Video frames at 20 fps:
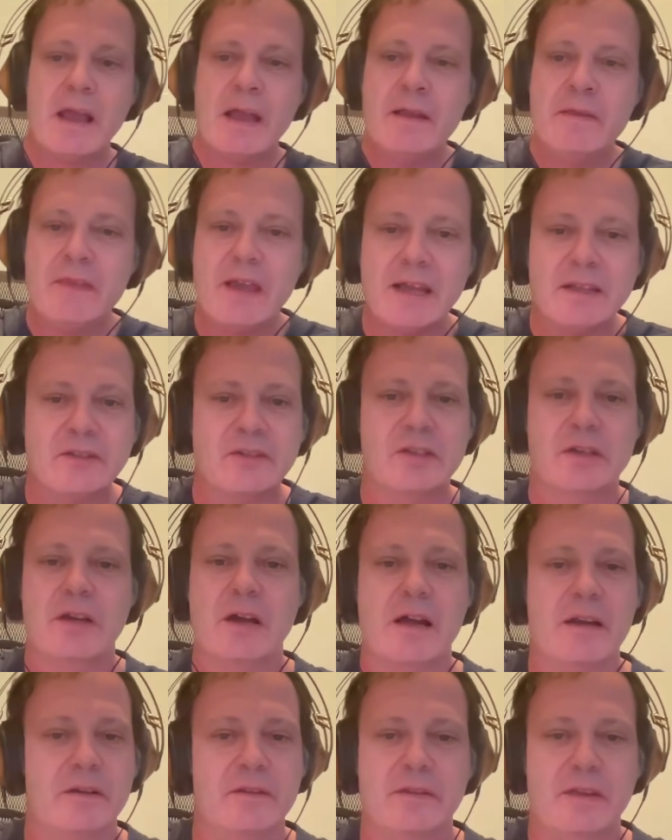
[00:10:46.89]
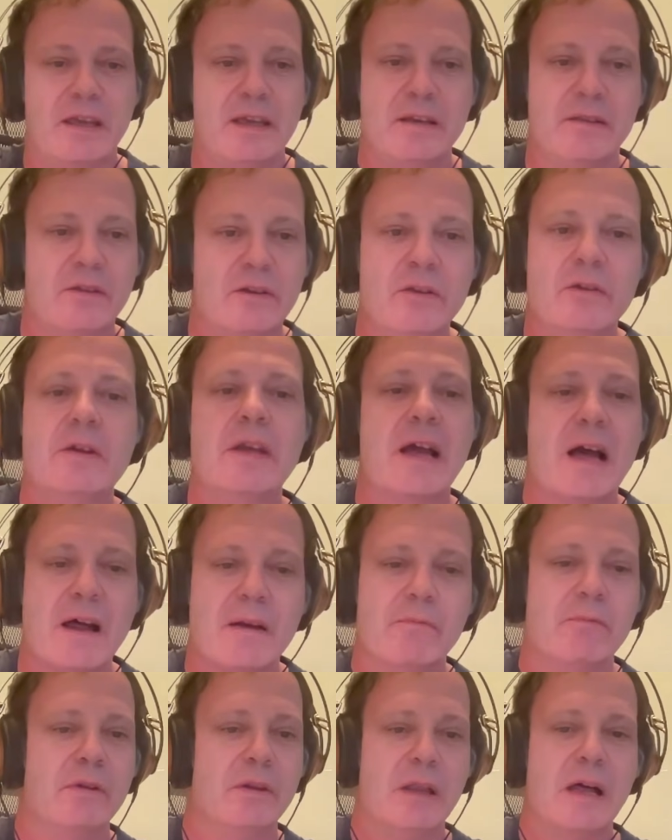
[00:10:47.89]
And that's the kind of thing that you
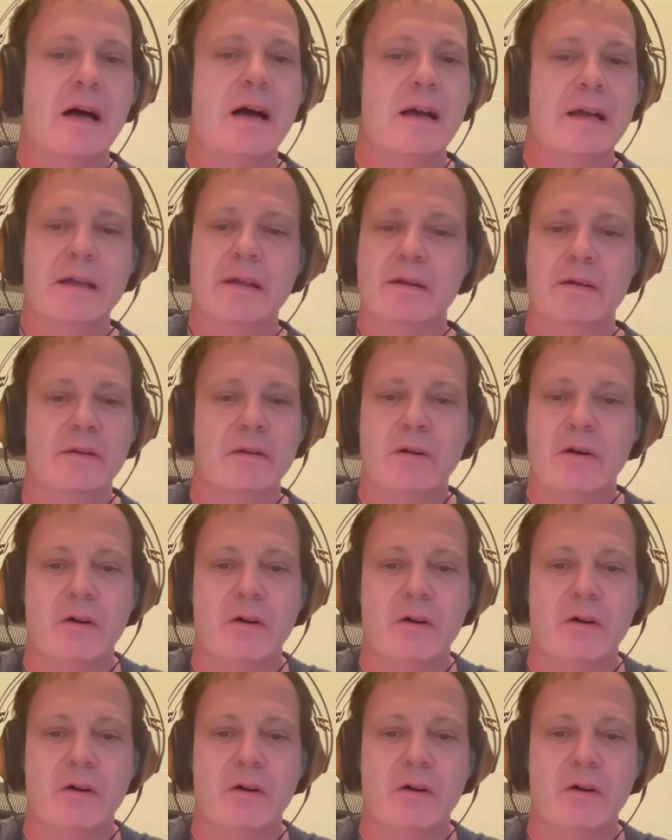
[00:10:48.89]
can't rely